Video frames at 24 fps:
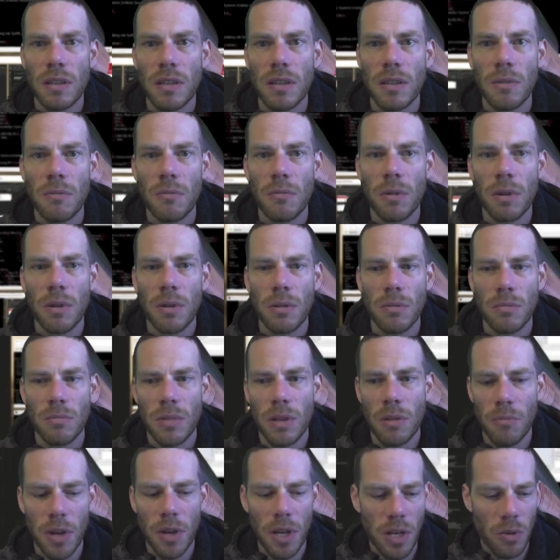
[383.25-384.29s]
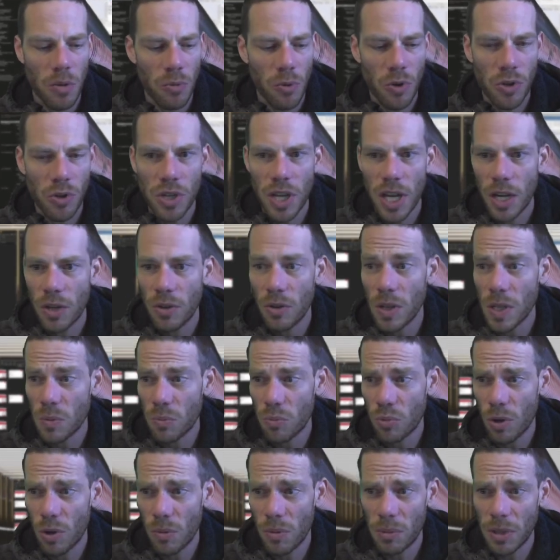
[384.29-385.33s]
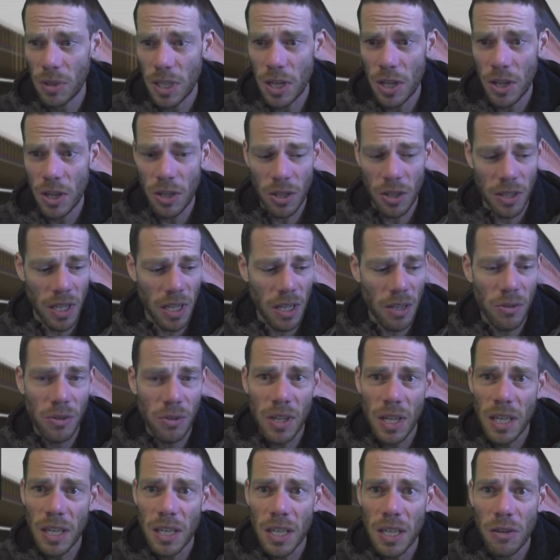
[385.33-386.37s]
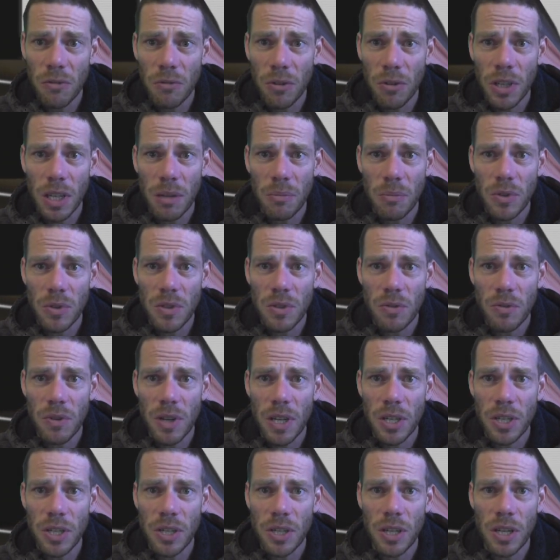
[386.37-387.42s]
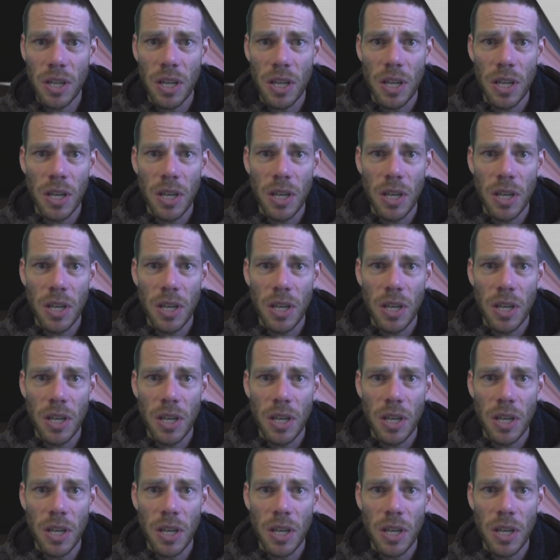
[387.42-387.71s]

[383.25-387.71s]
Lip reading: The window projector is probably not a good idea for demonstration.